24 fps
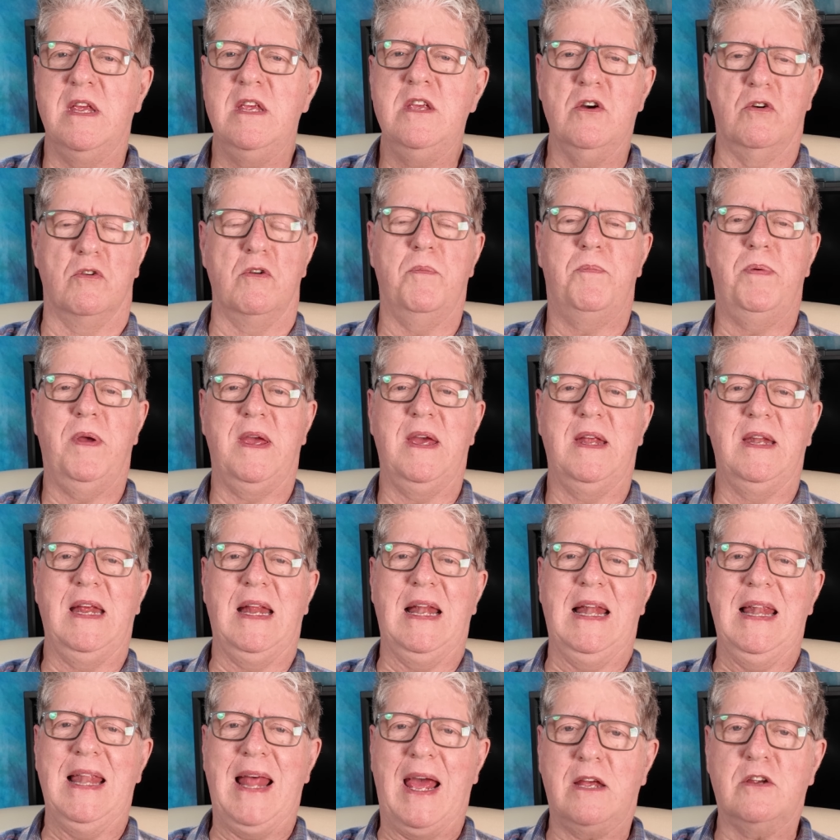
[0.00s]
the European
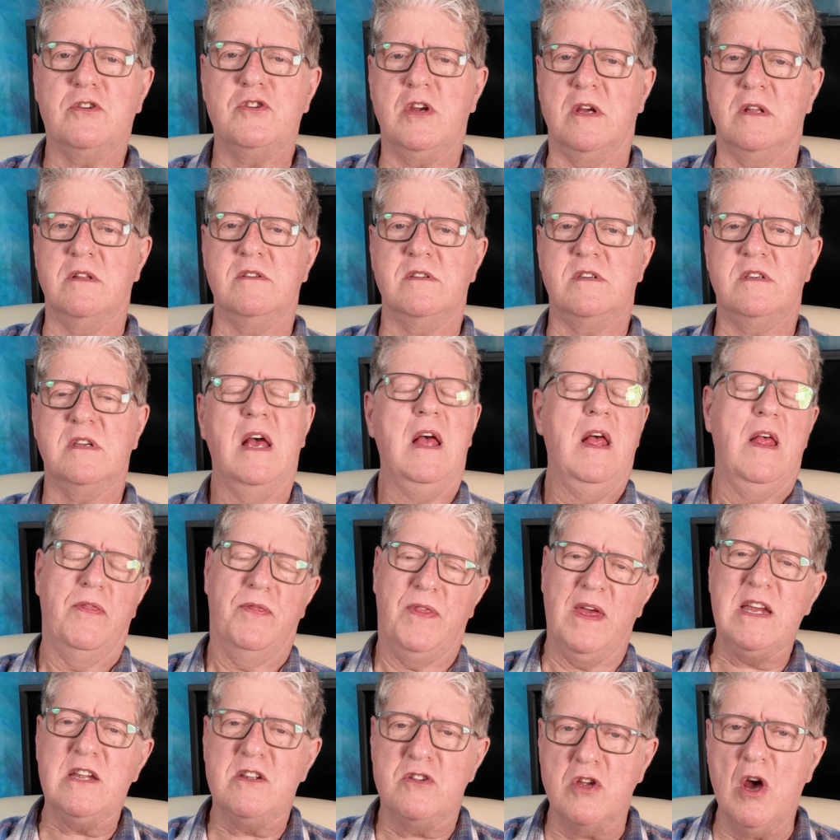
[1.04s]
elections.
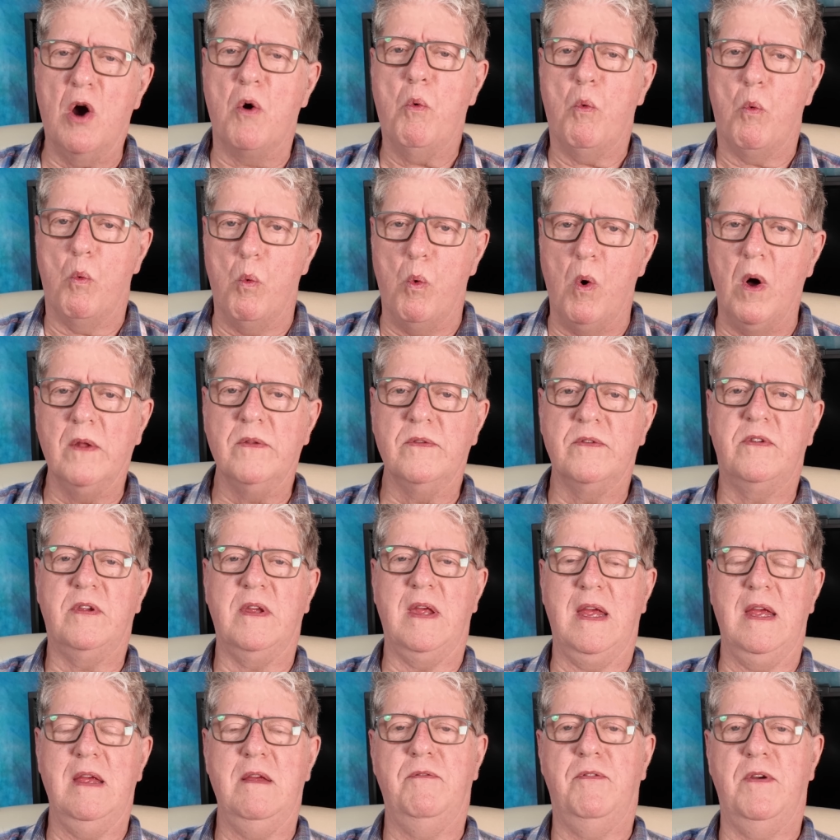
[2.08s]
They don't want
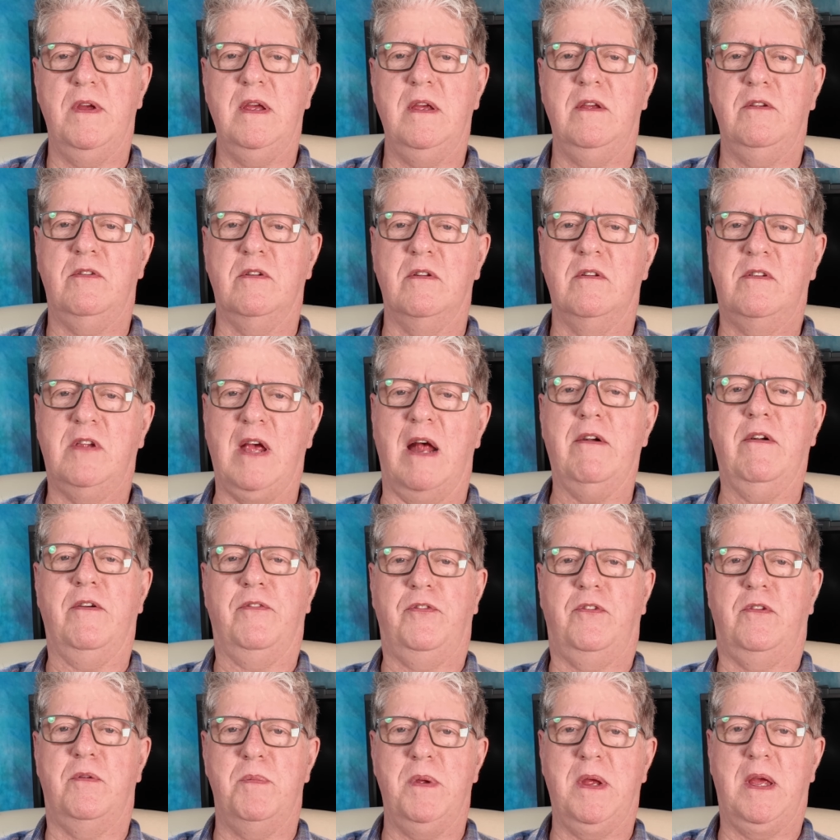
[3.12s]
EVs and
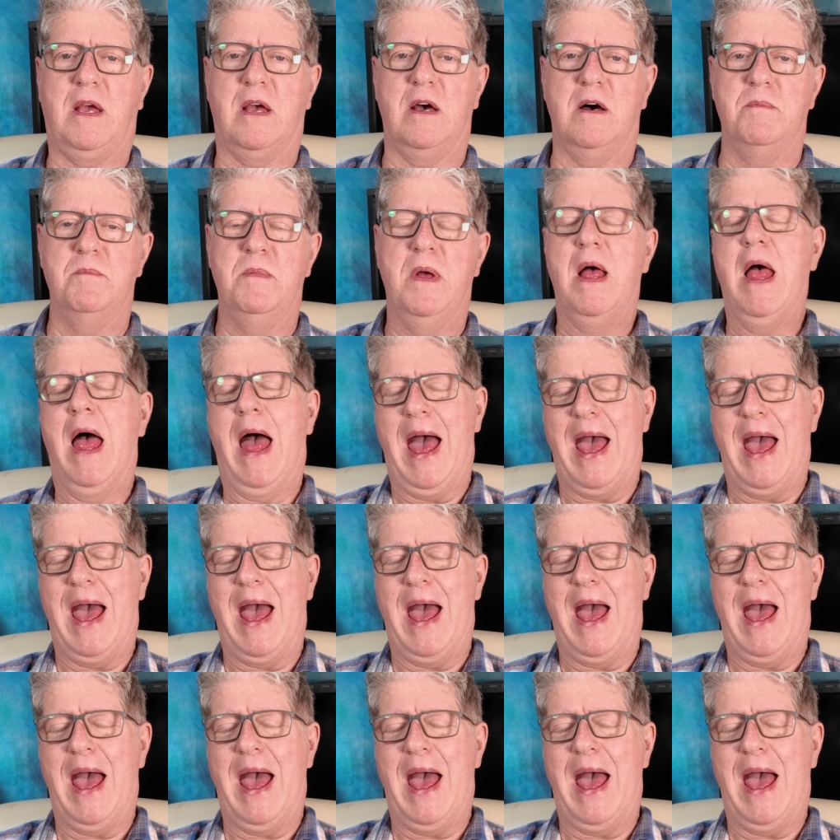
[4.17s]
tariffs to become